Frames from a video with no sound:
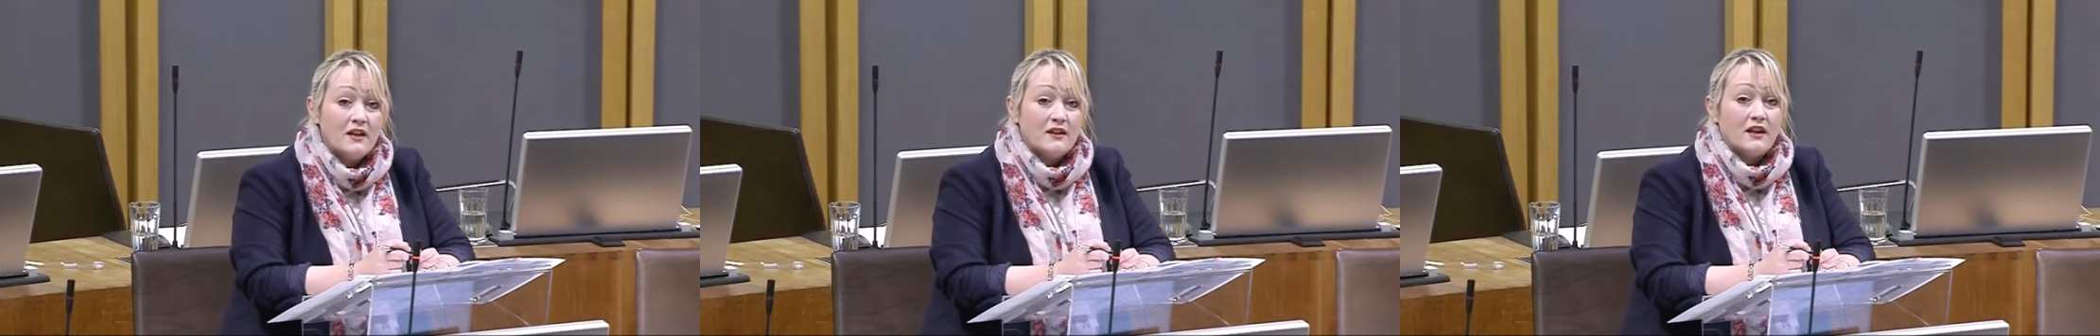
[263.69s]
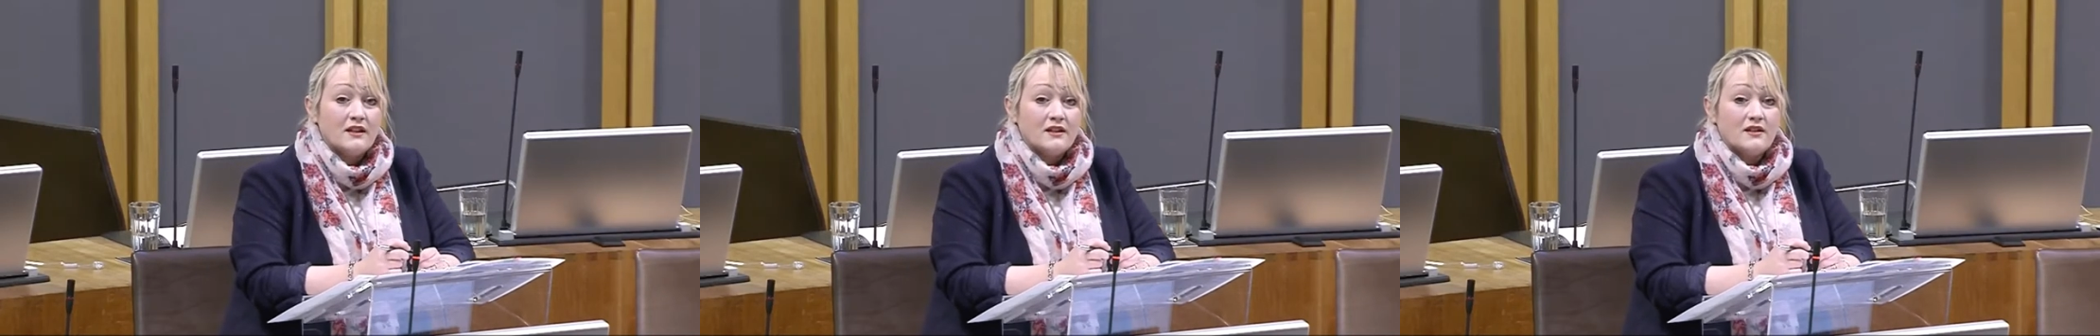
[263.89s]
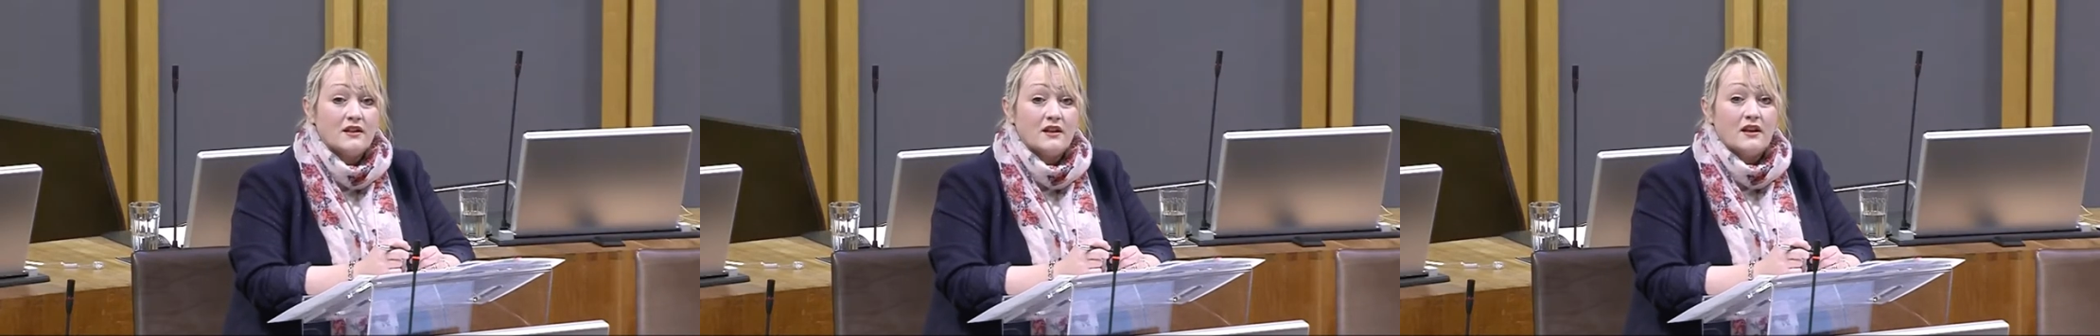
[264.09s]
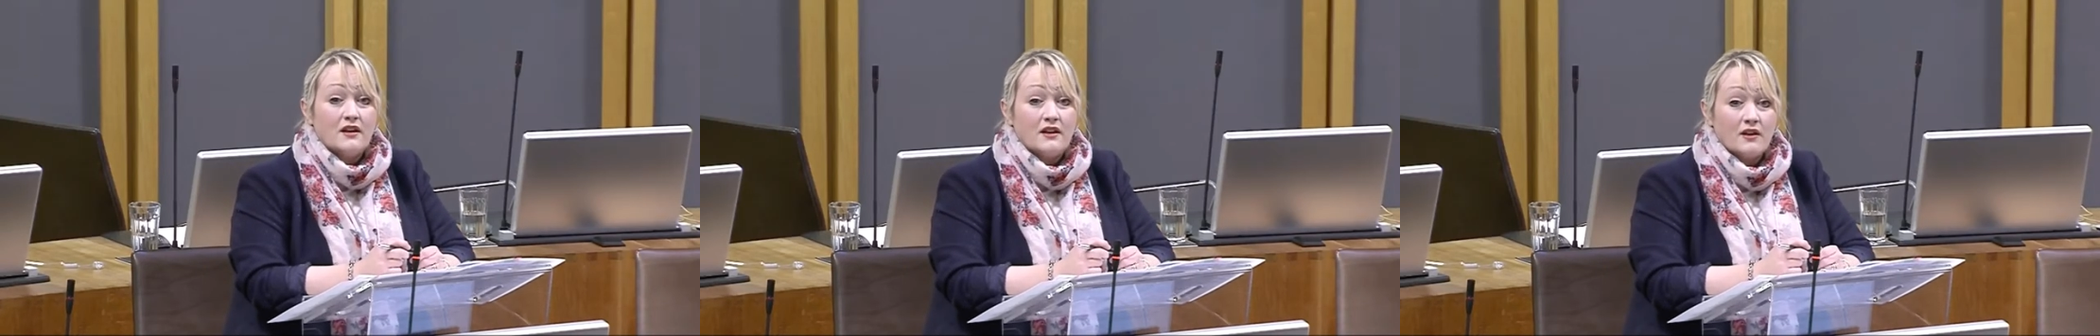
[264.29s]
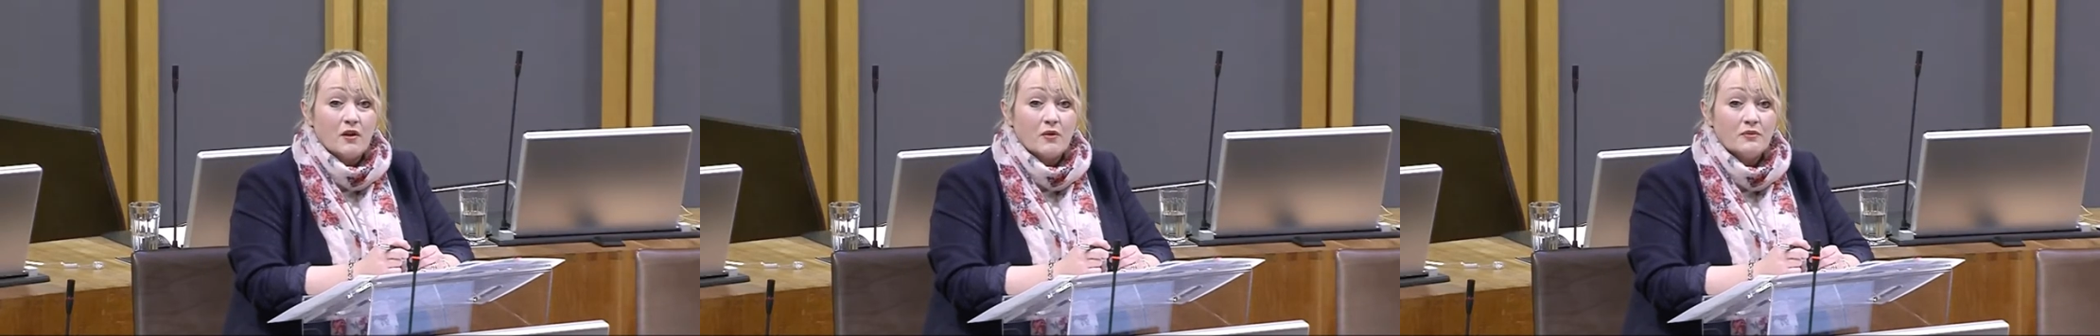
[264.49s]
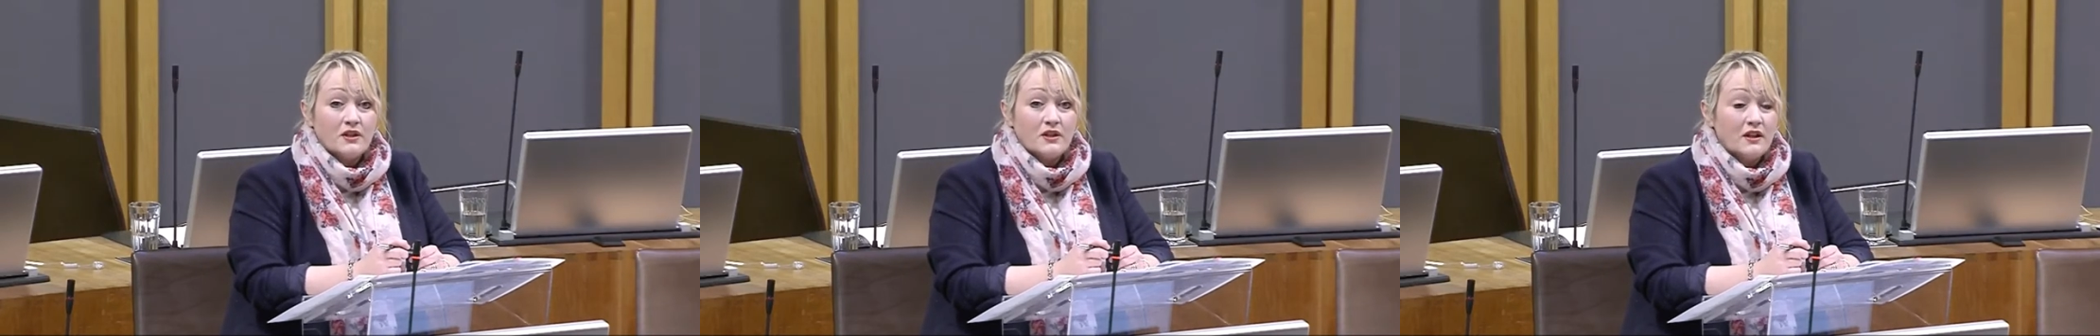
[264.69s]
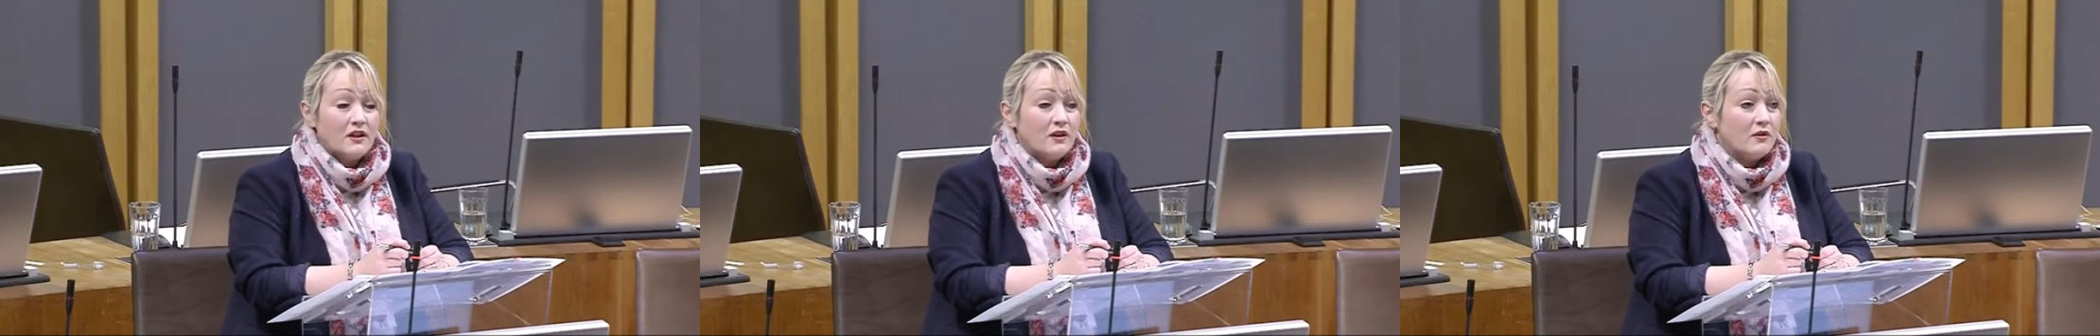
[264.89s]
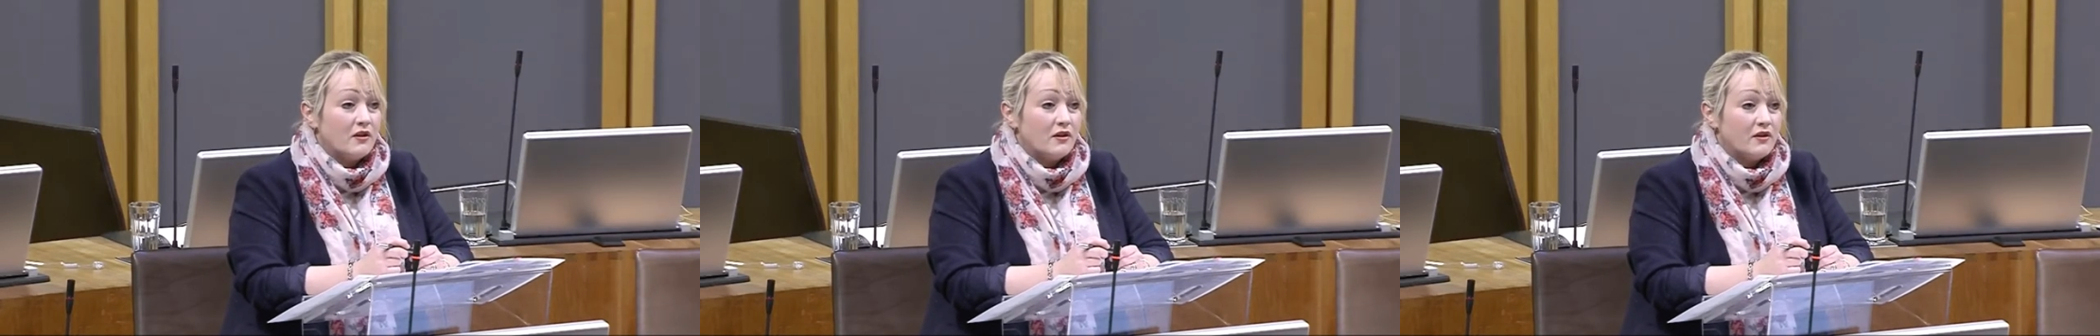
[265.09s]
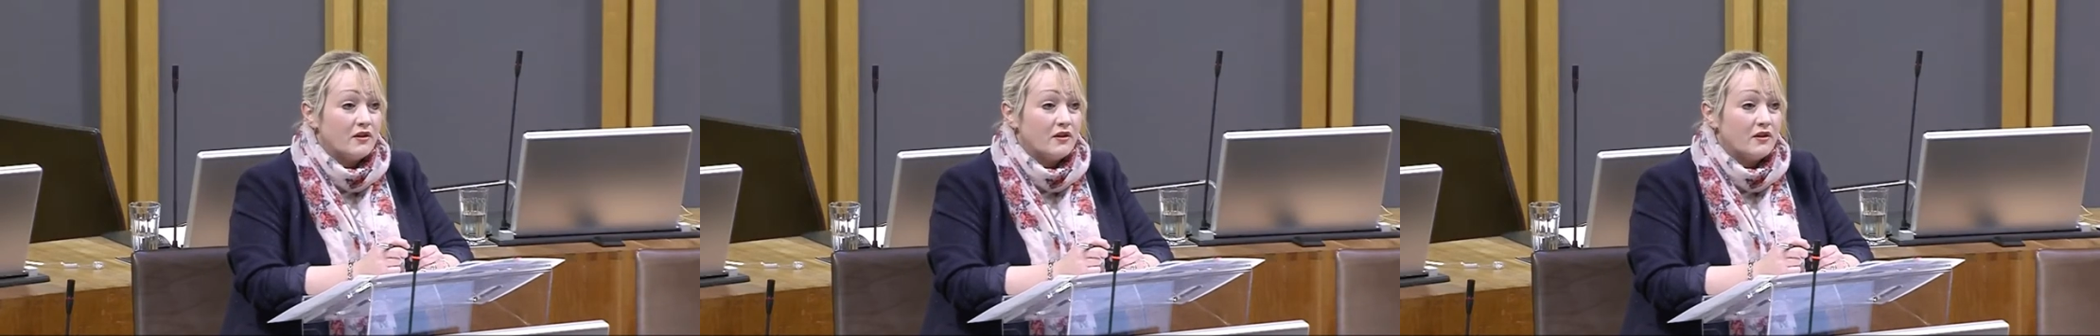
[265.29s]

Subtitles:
That's an option that local